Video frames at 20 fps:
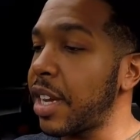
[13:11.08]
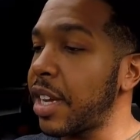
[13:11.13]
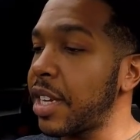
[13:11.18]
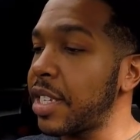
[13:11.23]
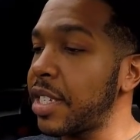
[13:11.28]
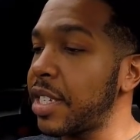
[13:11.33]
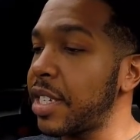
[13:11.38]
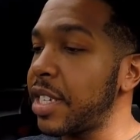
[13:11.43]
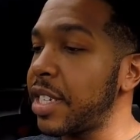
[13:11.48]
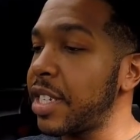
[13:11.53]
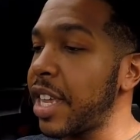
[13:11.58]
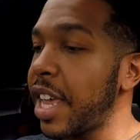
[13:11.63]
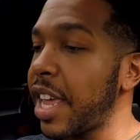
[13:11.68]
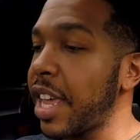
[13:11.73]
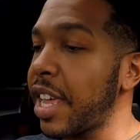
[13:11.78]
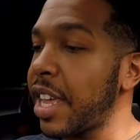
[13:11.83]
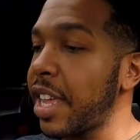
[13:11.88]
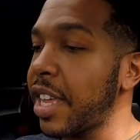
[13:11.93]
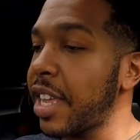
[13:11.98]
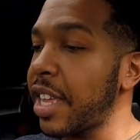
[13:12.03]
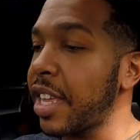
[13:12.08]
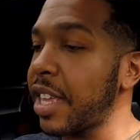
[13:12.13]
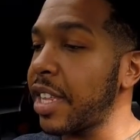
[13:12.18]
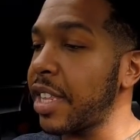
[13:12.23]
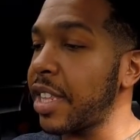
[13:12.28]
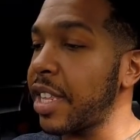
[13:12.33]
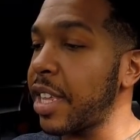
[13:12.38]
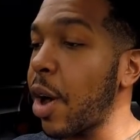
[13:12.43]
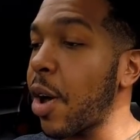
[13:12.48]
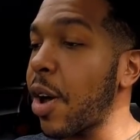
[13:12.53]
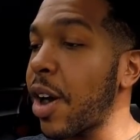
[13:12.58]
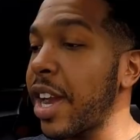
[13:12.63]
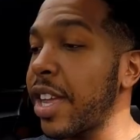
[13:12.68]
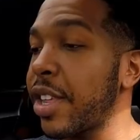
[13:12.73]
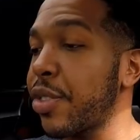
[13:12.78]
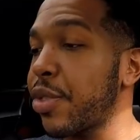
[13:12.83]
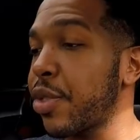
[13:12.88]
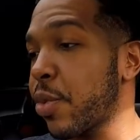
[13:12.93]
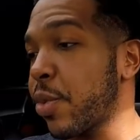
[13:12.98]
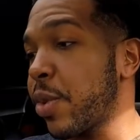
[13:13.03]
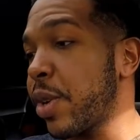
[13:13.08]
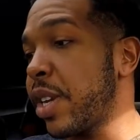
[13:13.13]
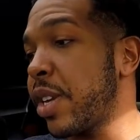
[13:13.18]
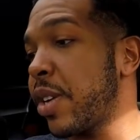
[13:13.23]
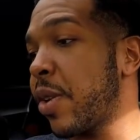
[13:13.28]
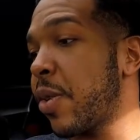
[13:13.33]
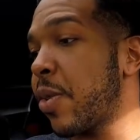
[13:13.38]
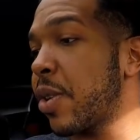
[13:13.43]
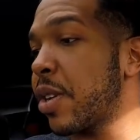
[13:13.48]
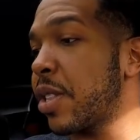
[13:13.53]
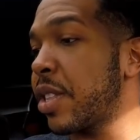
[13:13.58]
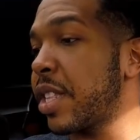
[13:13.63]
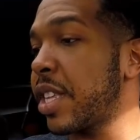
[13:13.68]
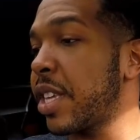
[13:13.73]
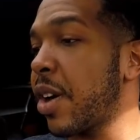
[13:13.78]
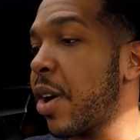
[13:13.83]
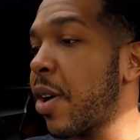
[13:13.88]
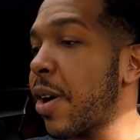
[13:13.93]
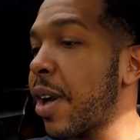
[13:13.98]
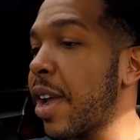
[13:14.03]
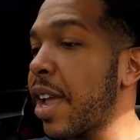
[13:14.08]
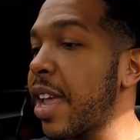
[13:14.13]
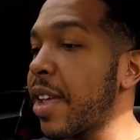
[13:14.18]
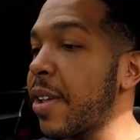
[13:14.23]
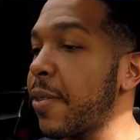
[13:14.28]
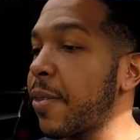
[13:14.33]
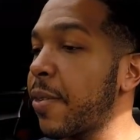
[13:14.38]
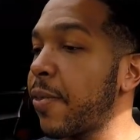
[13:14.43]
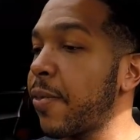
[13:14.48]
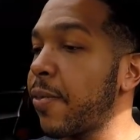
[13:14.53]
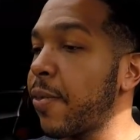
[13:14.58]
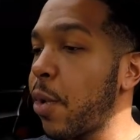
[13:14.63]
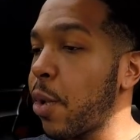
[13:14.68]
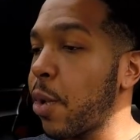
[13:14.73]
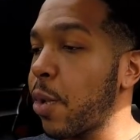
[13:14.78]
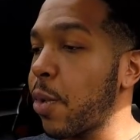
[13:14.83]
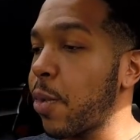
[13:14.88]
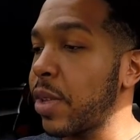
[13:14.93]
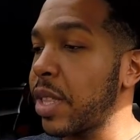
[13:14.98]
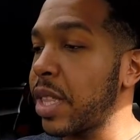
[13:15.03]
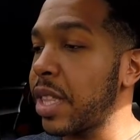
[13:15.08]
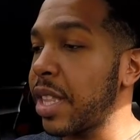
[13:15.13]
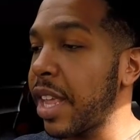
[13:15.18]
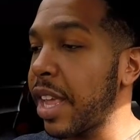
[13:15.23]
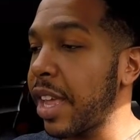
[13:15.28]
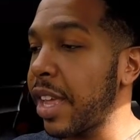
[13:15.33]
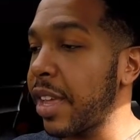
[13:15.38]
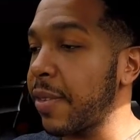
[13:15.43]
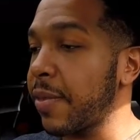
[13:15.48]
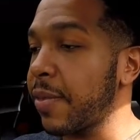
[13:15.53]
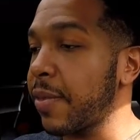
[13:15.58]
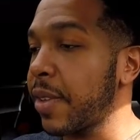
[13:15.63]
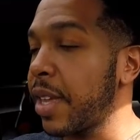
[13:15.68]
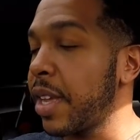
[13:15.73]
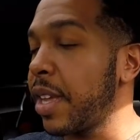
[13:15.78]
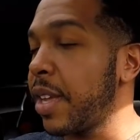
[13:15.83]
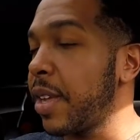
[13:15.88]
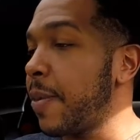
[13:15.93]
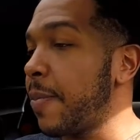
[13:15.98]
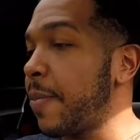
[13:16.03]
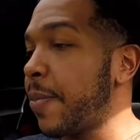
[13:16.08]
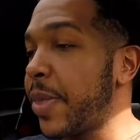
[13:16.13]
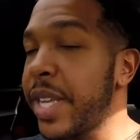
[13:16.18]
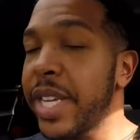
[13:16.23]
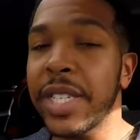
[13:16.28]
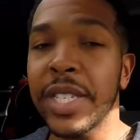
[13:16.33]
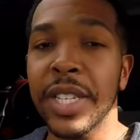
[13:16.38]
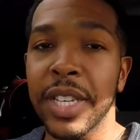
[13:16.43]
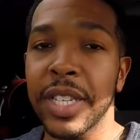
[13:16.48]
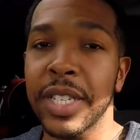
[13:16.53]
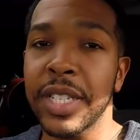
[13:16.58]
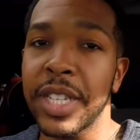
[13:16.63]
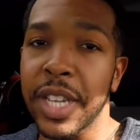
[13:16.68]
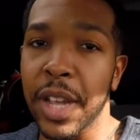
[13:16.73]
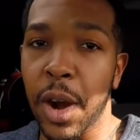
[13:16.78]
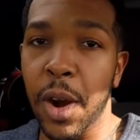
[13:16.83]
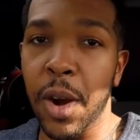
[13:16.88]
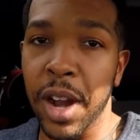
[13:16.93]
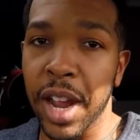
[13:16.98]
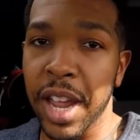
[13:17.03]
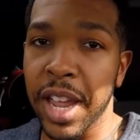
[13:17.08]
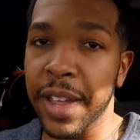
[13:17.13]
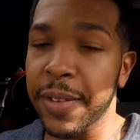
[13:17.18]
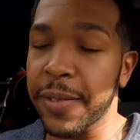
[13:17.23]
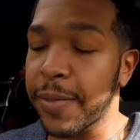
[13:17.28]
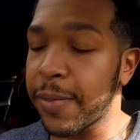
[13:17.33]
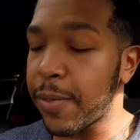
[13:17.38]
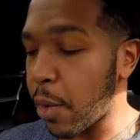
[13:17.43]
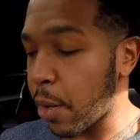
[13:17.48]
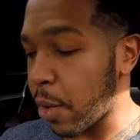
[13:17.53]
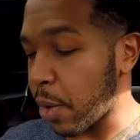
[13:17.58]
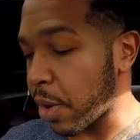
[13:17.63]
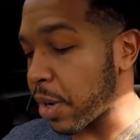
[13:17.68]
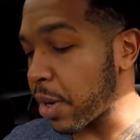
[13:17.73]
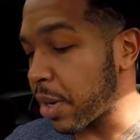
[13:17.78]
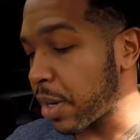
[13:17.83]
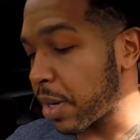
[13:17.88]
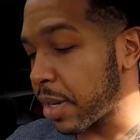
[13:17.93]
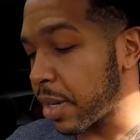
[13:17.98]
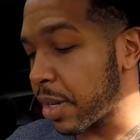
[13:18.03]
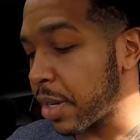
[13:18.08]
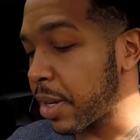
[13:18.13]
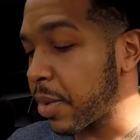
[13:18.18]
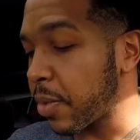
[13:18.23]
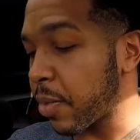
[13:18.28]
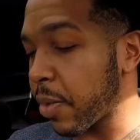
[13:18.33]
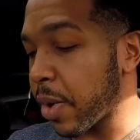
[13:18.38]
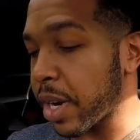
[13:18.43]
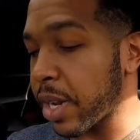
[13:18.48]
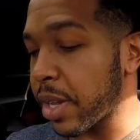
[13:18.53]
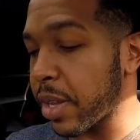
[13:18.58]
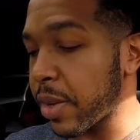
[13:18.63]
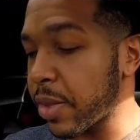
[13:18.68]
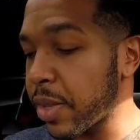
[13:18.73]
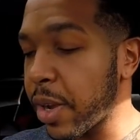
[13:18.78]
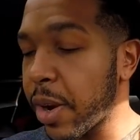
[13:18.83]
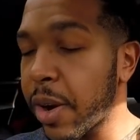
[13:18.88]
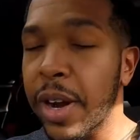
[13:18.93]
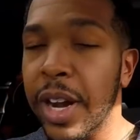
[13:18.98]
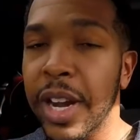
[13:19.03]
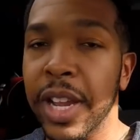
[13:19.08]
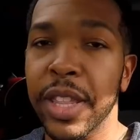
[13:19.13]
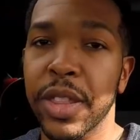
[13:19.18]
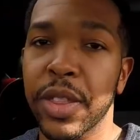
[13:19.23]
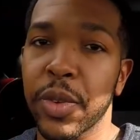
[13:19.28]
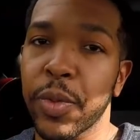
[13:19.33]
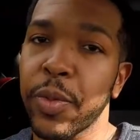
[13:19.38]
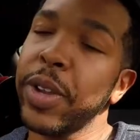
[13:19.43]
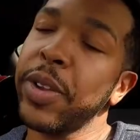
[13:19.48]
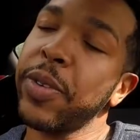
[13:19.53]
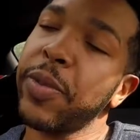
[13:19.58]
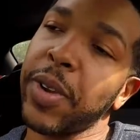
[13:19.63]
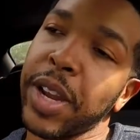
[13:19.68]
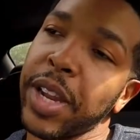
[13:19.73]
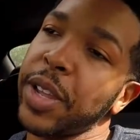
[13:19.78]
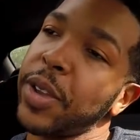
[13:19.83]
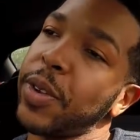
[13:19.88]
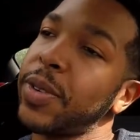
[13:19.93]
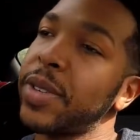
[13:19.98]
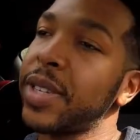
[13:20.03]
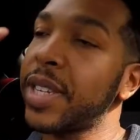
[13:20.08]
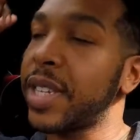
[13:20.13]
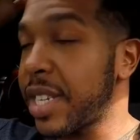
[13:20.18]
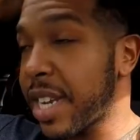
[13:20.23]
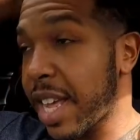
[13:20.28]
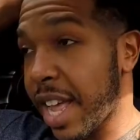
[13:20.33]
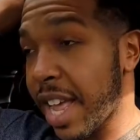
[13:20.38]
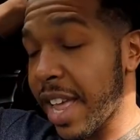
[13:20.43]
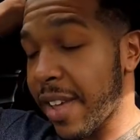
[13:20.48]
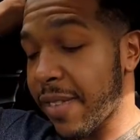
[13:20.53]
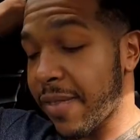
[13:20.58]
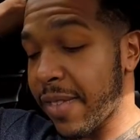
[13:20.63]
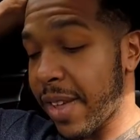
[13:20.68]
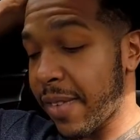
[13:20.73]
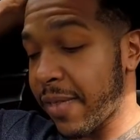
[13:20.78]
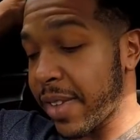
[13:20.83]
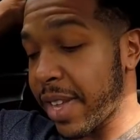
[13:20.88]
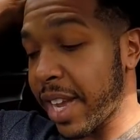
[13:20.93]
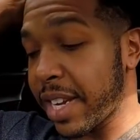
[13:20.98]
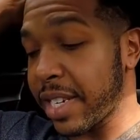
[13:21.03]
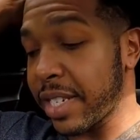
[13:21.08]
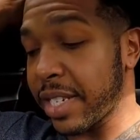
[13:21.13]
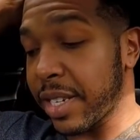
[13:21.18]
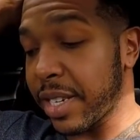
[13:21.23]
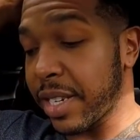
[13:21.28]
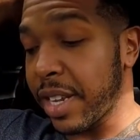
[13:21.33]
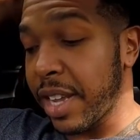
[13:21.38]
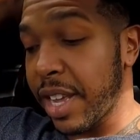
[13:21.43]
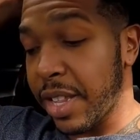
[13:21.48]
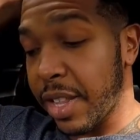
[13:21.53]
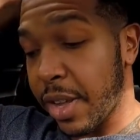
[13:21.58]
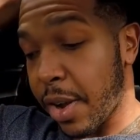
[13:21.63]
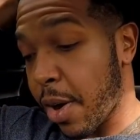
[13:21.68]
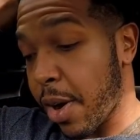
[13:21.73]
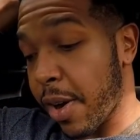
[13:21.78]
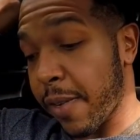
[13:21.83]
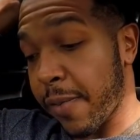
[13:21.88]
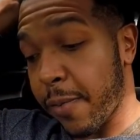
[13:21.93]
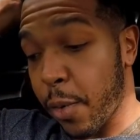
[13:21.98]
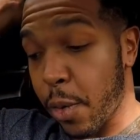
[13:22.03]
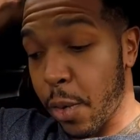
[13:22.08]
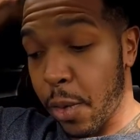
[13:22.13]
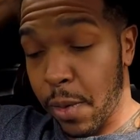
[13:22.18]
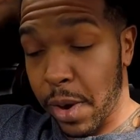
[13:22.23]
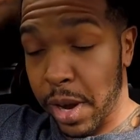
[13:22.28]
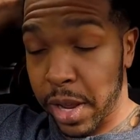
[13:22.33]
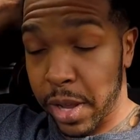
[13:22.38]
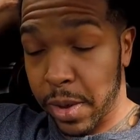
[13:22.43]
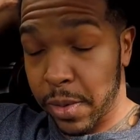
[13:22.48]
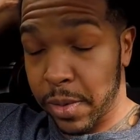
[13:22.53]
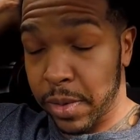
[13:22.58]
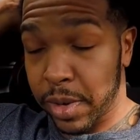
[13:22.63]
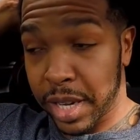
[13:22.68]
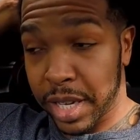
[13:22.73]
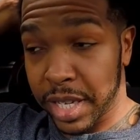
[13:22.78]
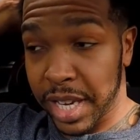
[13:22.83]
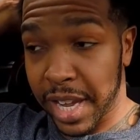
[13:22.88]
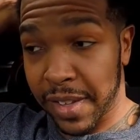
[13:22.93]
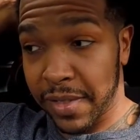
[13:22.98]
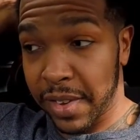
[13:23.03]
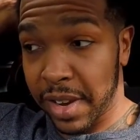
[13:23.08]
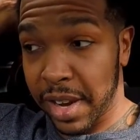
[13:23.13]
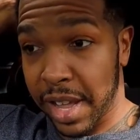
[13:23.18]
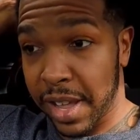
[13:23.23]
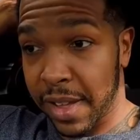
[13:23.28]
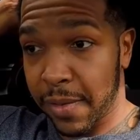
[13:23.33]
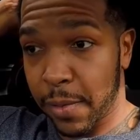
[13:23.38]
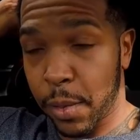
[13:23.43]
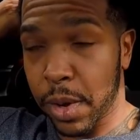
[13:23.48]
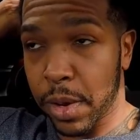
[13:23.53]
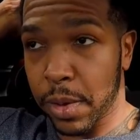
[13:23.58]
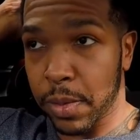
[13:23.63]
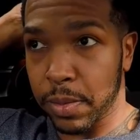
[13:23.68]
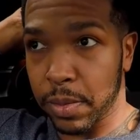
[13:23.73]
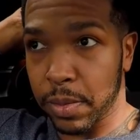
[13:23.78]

Is this the RA3 or the RA4 with nav? This is the RA4 radio. The RA3 radio does not have navigation. The RA4 radio does have the nav. Well,